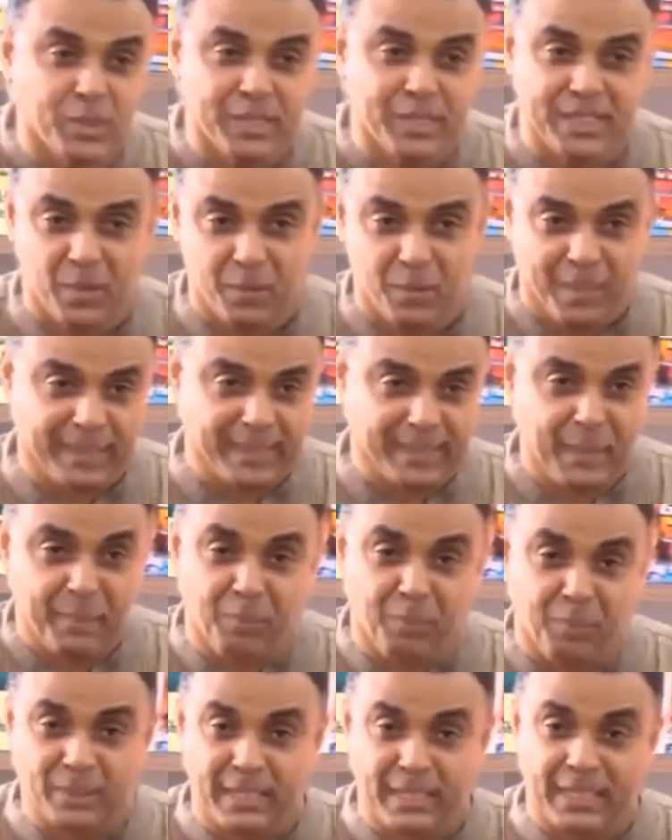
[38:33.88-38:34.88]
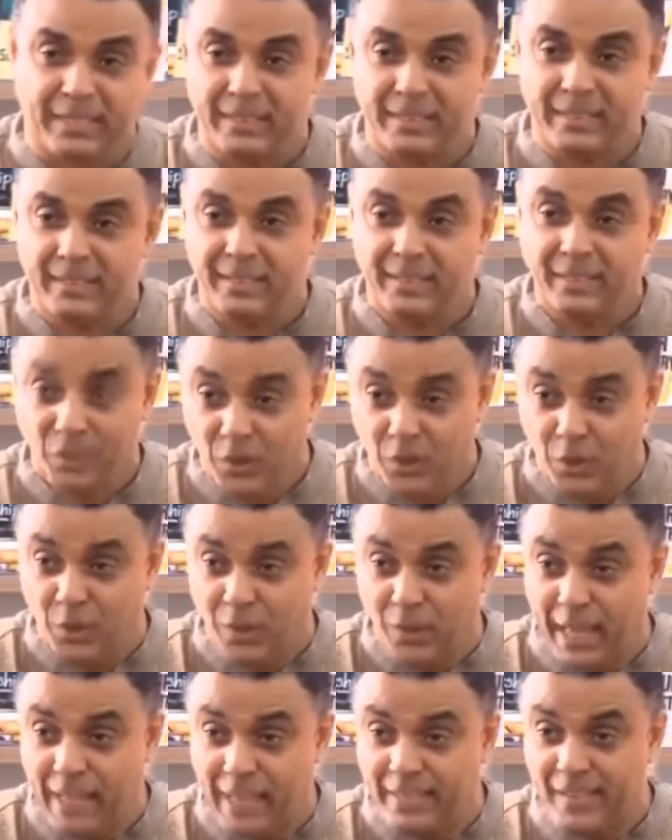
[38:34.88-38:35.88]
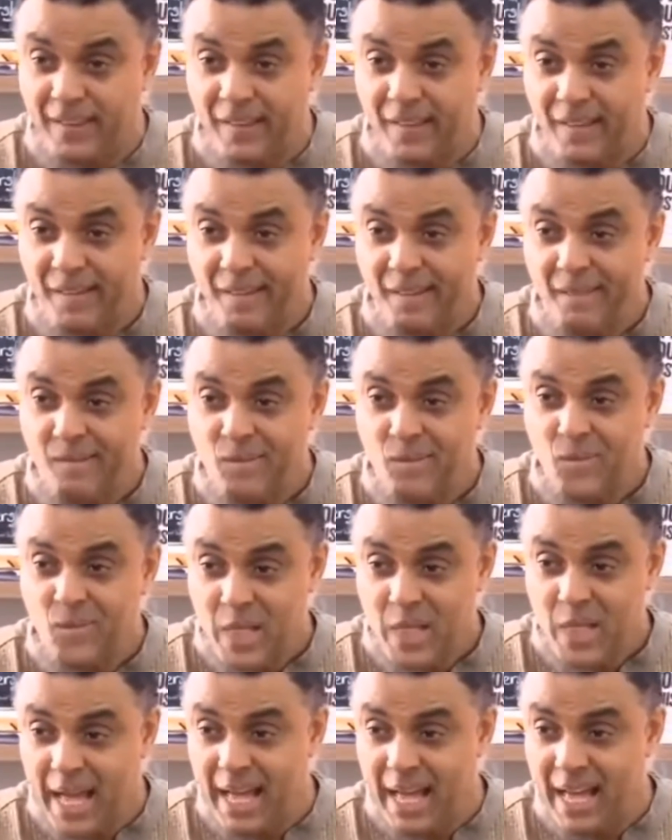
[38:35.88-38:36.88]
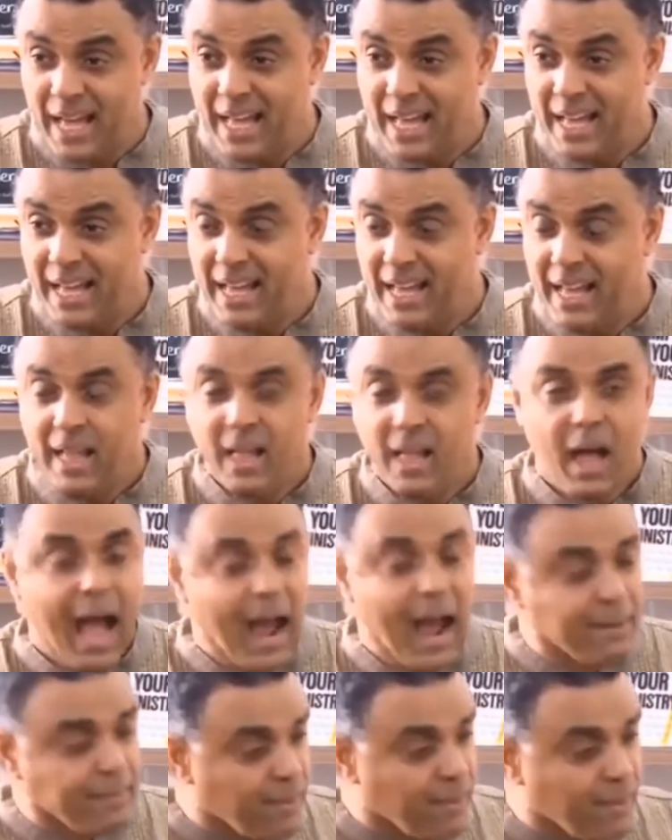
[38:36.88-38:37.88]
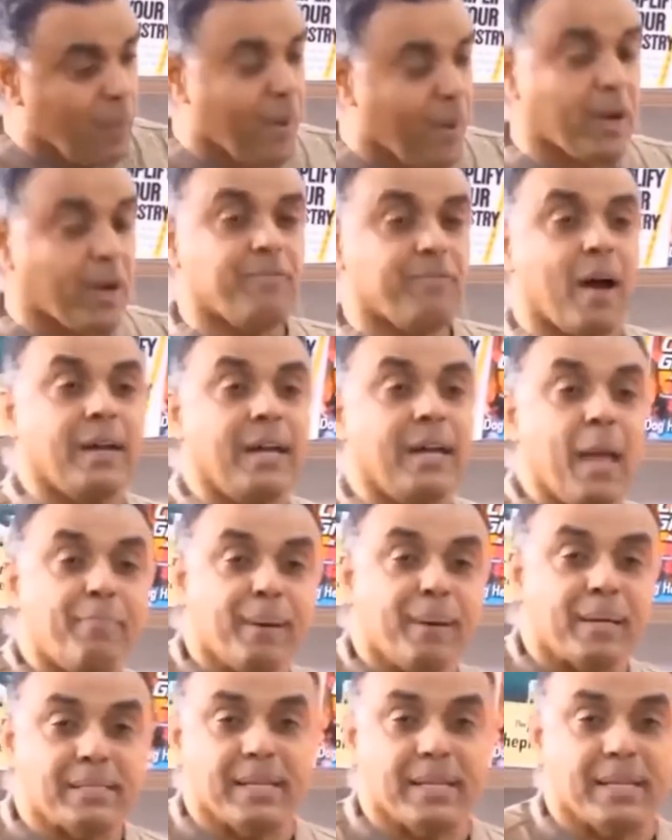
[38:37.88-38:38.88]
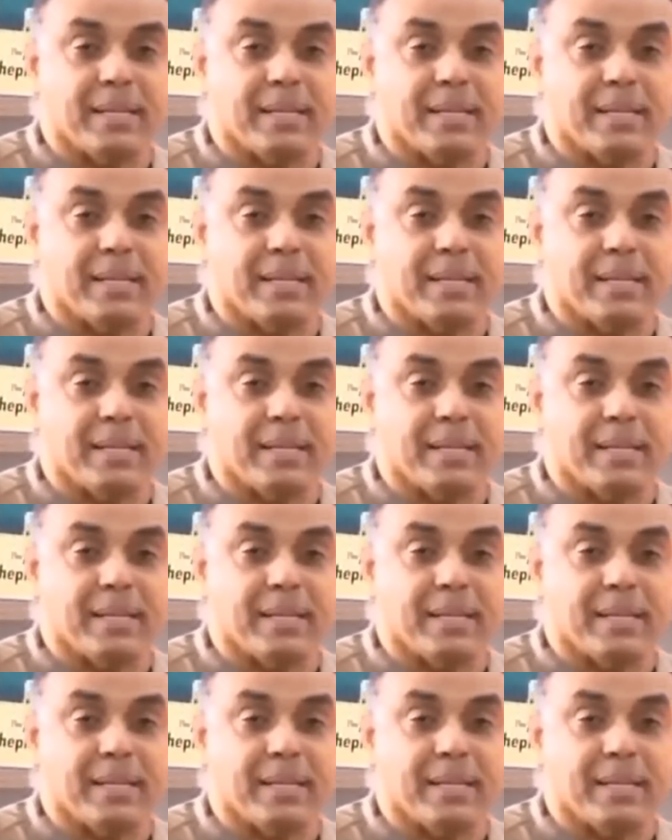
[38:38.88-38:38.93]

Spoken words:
what's important. Do you know that? Huh? I remember one of our lay pastors, he